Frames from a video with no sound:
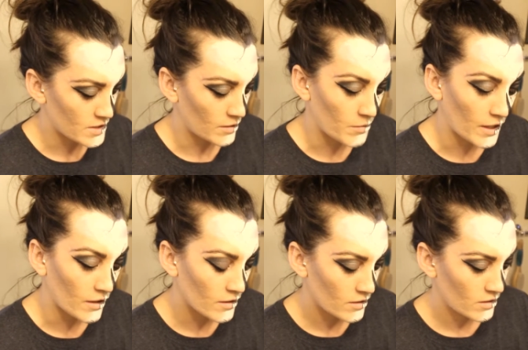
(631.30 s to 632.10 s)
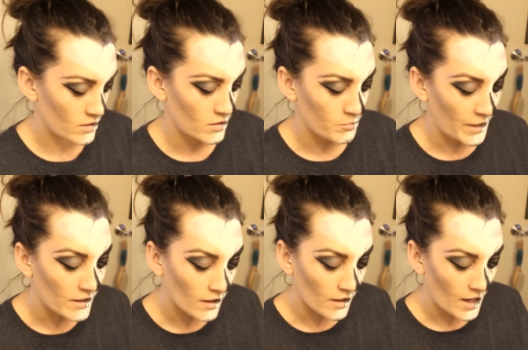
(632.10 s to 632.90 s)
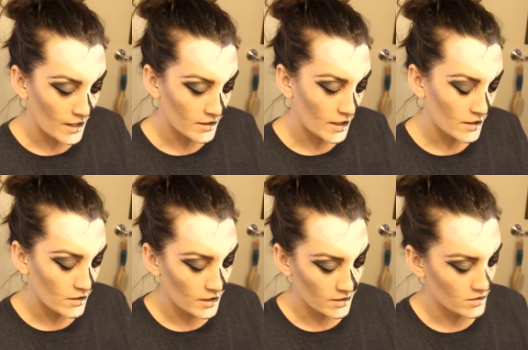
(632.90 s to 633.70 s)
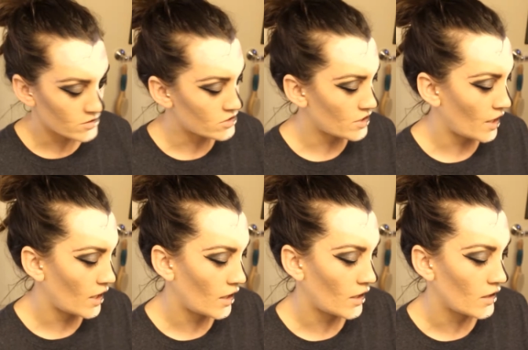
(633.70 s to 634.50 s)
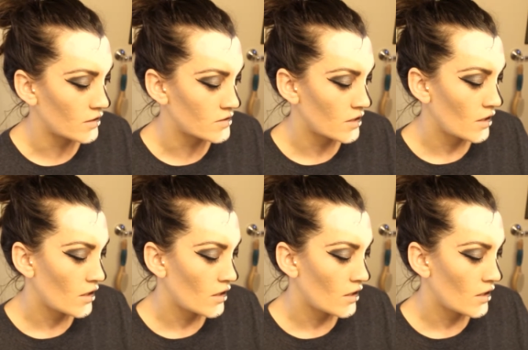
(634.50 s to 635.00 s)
take my Becca highlighter in the shade